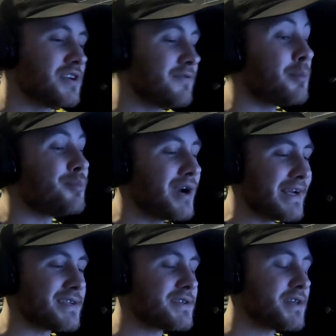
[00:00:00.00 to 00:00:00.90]
They're different
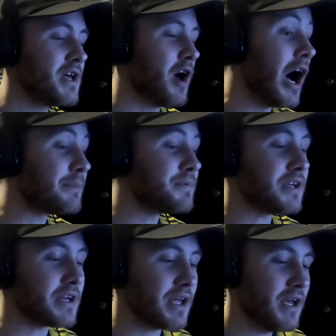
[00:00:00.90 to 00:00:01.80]
brands,
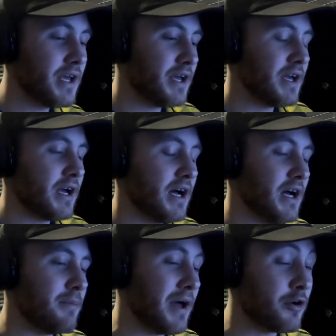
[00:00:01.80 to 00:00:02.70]
Optic.
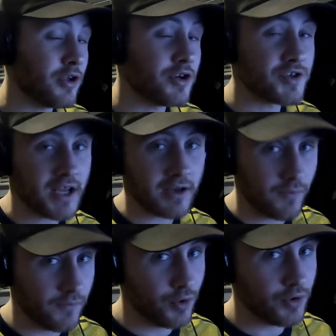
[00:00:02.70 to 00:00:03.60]
I don't understand it
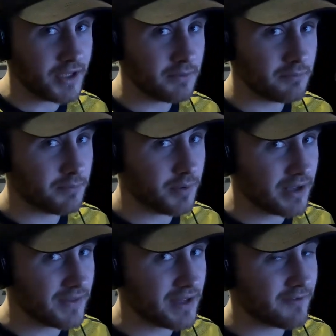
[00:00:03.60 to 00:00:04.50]
fully, but
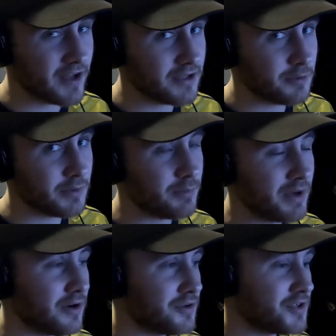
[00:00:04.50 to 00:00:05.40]
I think I've got a little bit
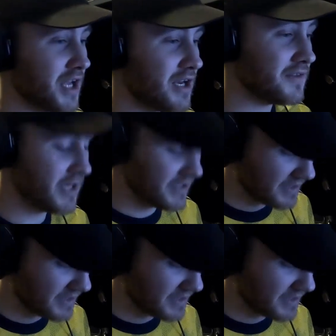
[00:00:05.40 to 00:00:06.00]
better understanding than I